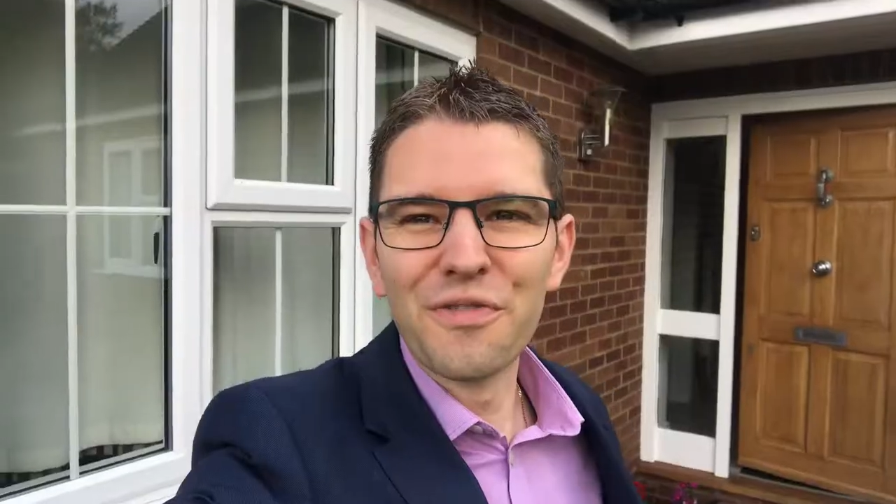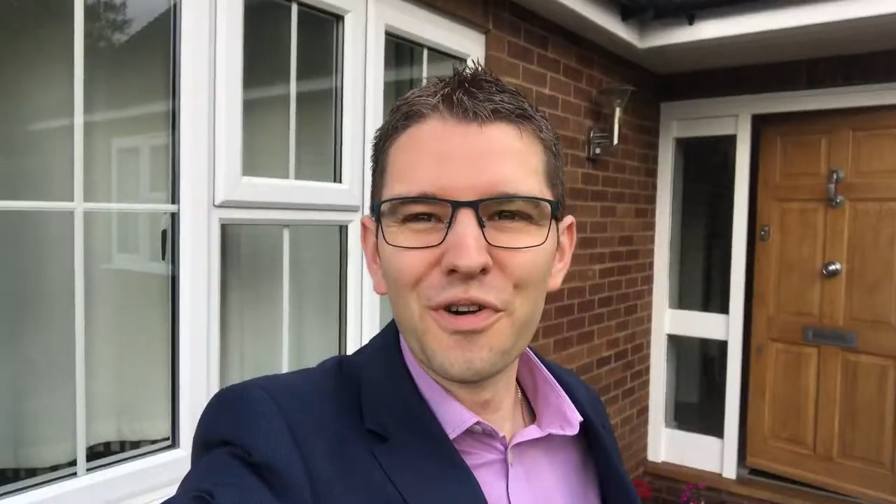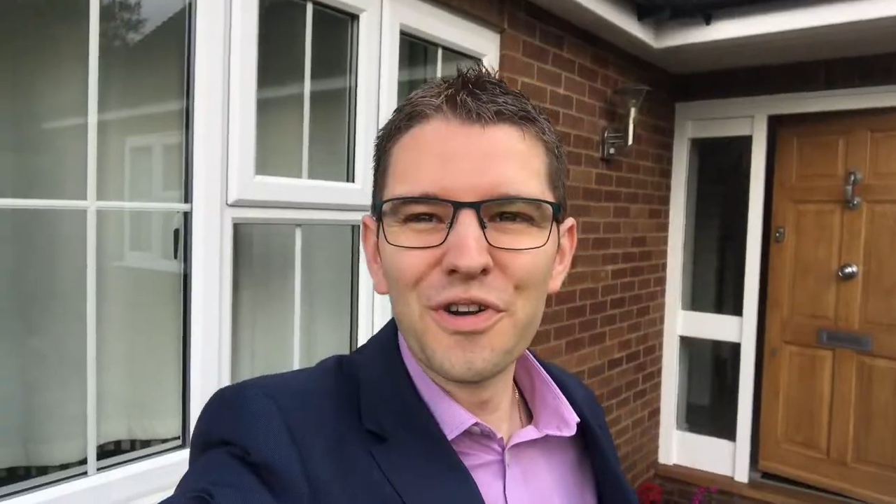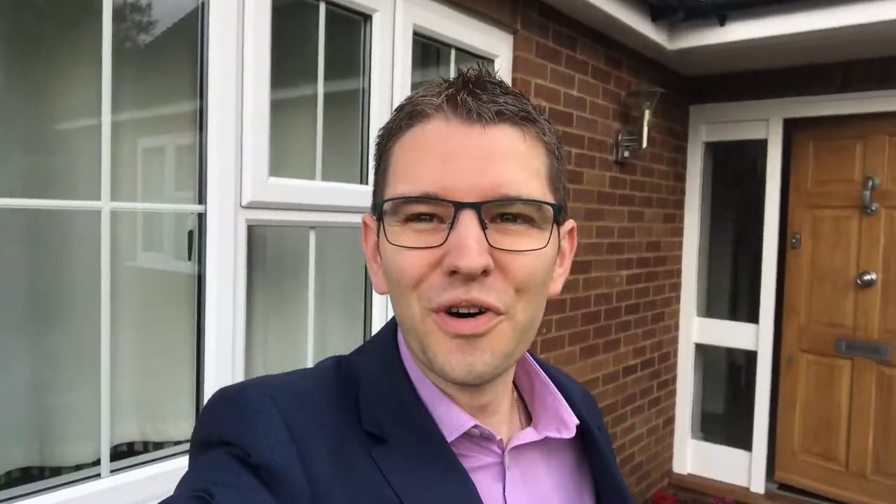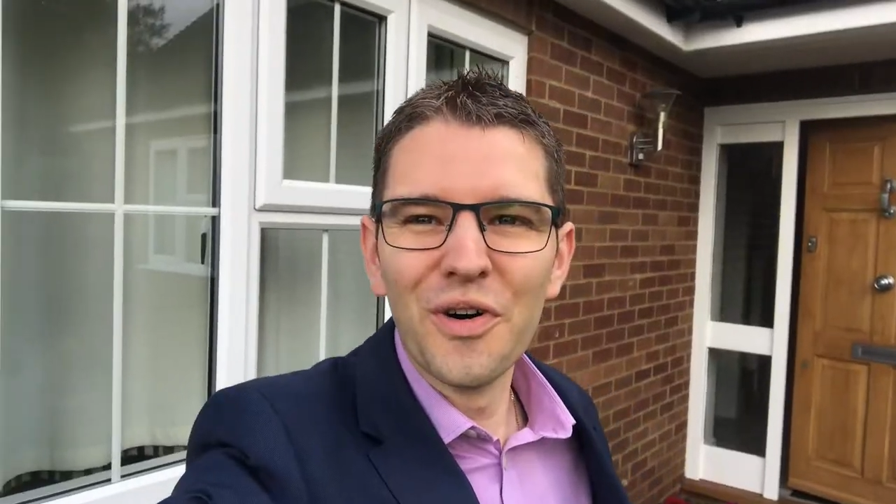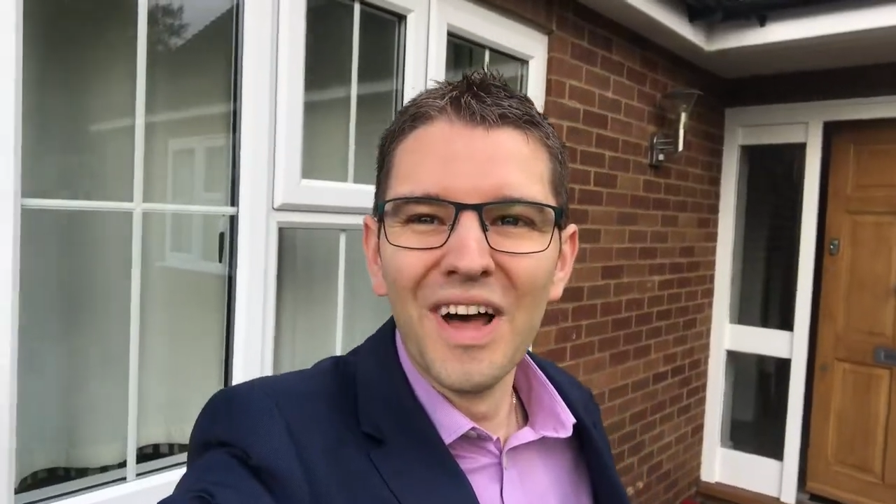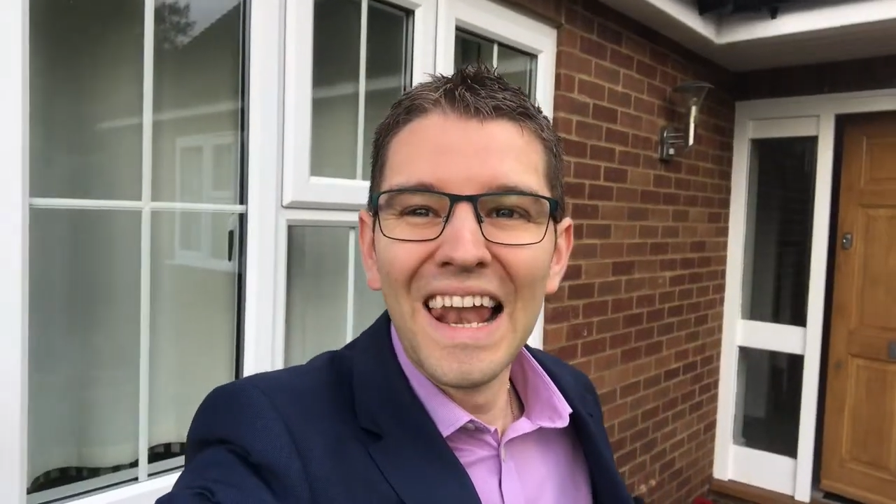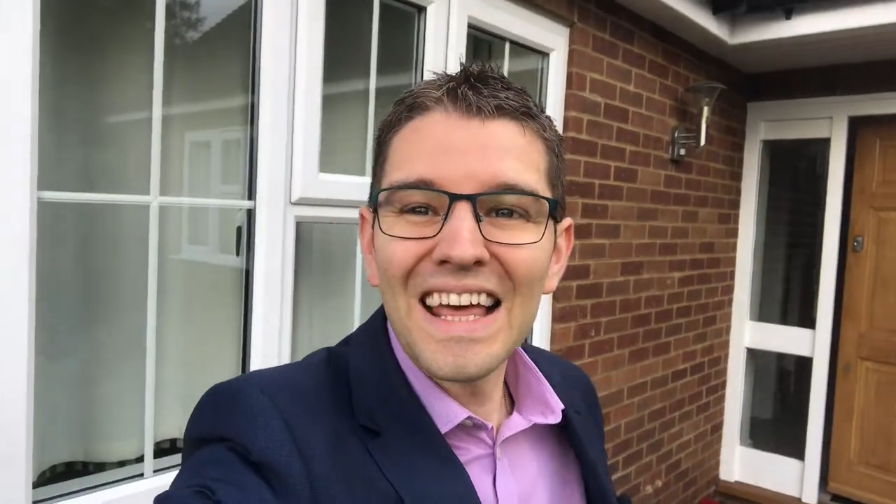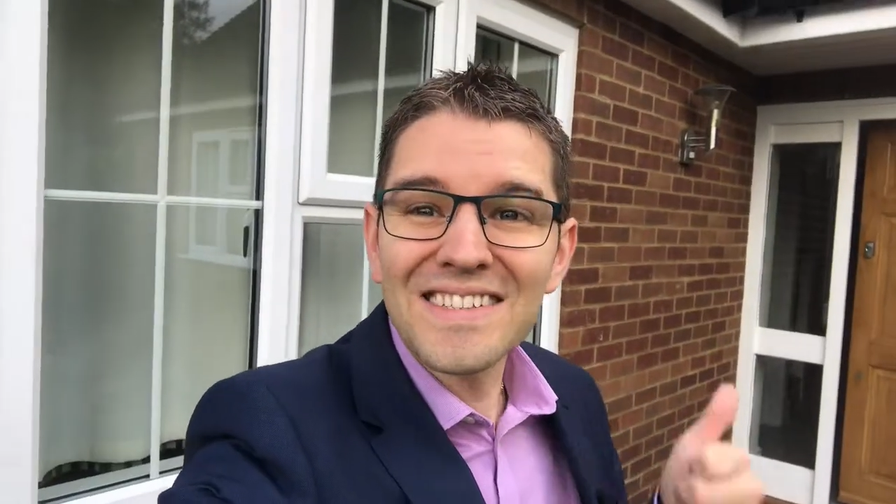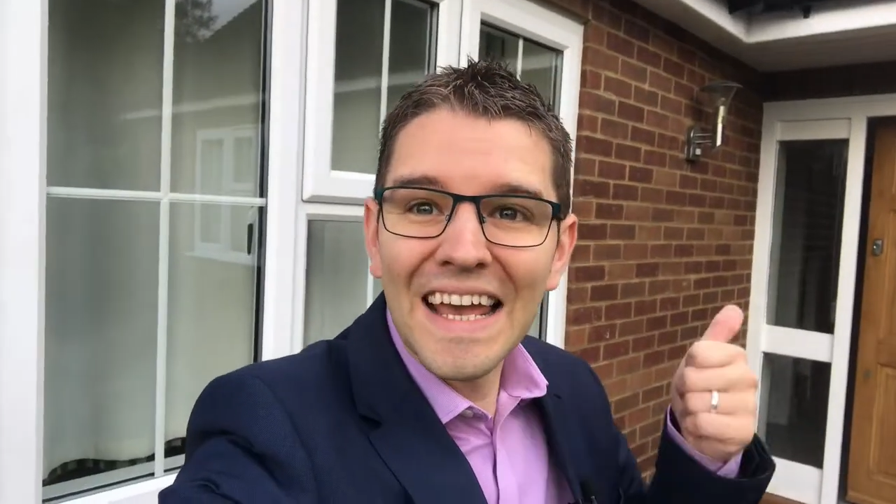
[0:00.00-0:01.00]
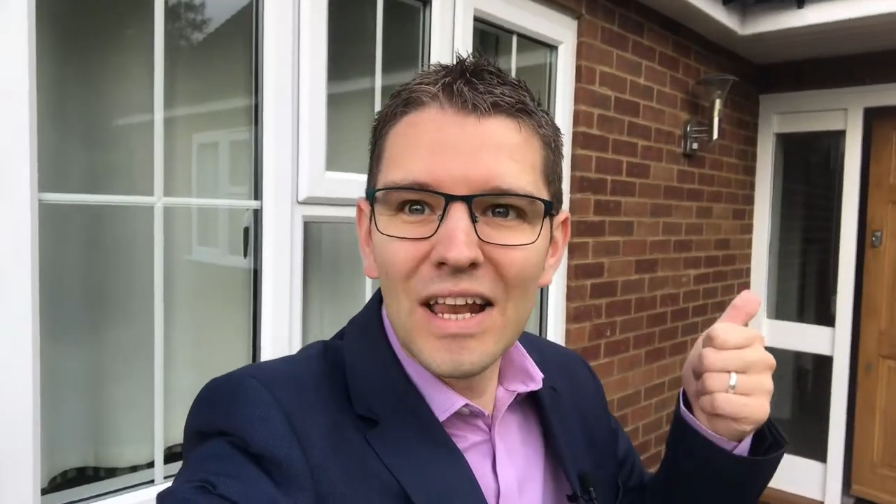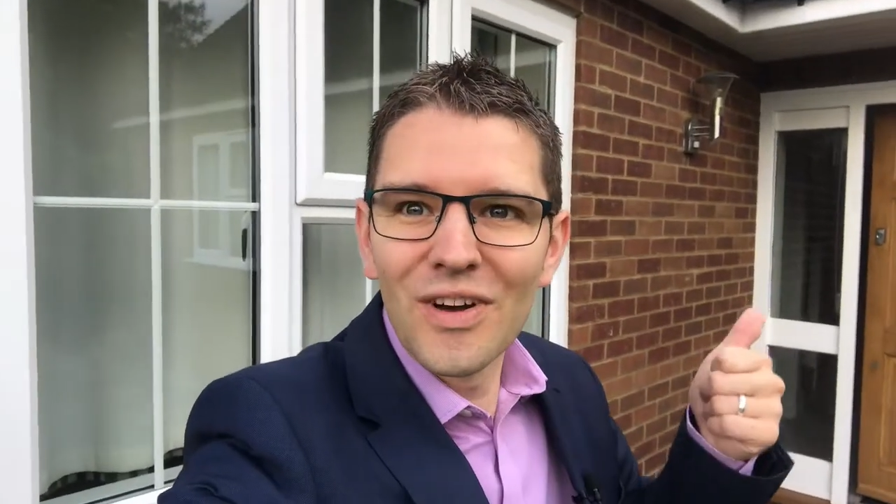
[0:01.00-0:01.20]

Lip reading: your front door, let's take